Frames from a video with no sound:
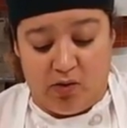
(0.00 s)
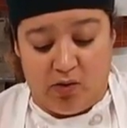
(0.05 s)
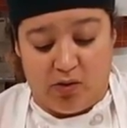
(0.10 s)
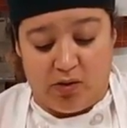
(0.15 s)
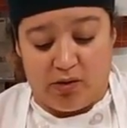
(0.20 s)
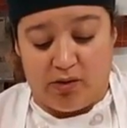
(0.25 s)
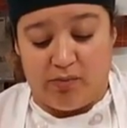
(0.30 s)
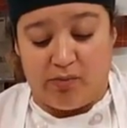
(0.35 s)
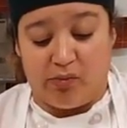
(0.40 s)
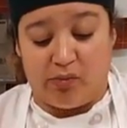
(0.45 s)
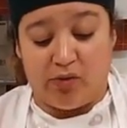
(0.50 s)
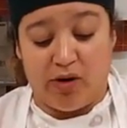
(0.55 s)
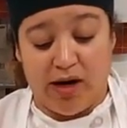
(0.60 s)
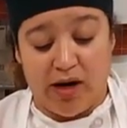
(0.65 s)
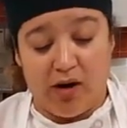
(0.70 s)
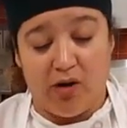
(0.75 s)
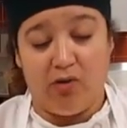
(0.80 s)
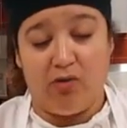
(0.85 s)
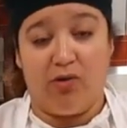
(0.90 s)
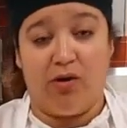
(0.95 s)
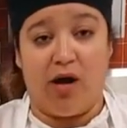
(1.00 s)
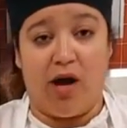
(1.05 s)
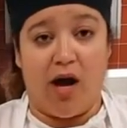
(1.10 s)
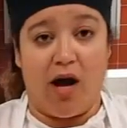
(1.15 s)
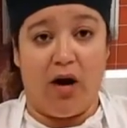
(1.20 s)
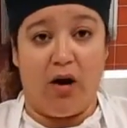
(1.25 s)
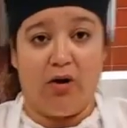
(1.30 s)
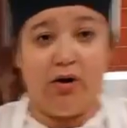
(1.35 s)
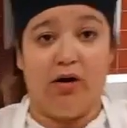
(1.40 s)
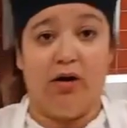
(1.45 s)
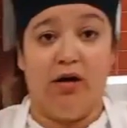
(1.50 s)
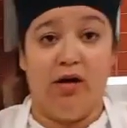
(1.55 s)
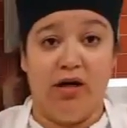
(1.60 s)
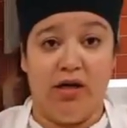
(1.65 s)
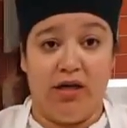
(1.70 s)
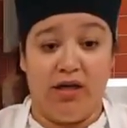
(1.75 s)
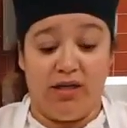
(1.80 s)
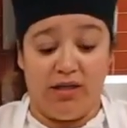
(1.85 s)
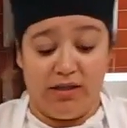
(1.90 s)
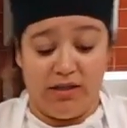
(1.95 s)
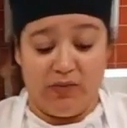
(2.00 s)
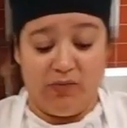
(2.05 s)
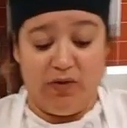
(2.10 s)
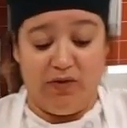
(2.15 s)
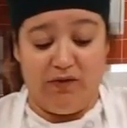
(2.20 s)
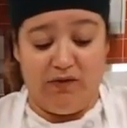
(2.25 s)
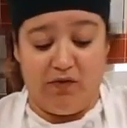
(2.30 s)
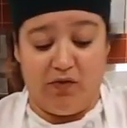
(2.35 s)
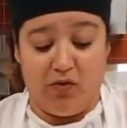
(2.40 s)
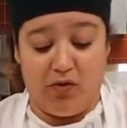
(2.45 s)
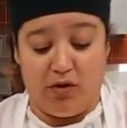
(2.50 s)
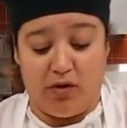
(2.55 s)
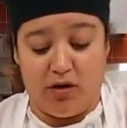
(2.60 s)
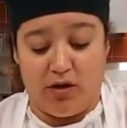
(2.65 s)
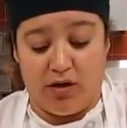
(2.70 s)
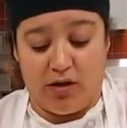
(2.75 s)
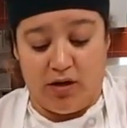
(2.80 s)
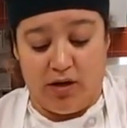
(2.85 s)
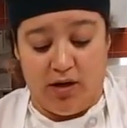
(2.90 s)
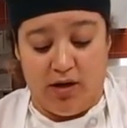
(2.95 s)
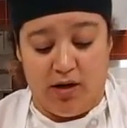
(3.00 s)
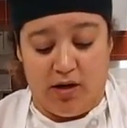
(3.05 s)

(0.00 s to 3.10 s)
or brown our onions before